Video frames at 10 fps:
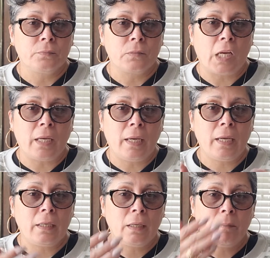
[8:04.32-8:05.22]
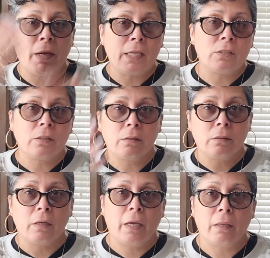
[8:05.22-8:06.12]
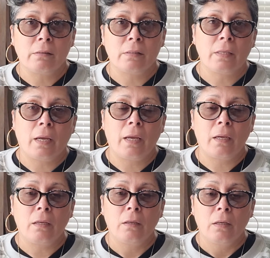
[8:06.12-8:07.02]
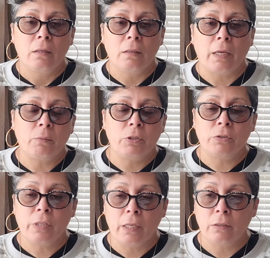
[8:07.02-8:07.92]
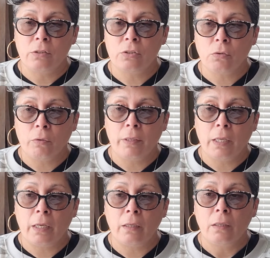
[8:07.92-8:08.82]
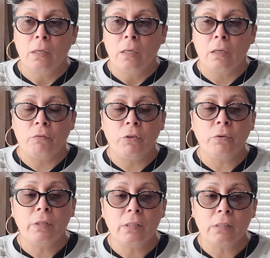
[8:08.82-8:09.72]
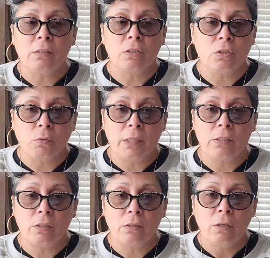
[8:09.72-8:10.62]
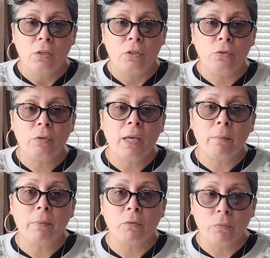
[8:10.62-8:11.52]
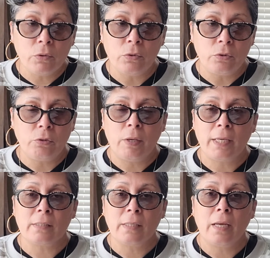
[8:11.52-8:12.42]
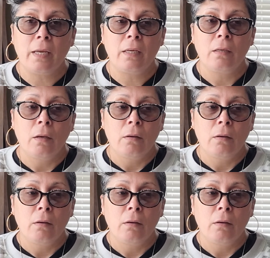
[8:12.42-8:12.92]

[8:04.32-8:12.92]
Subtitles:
they can't imagine and say, like when you're telling a story, like if you're in this situation, you can't be rude. You can't say,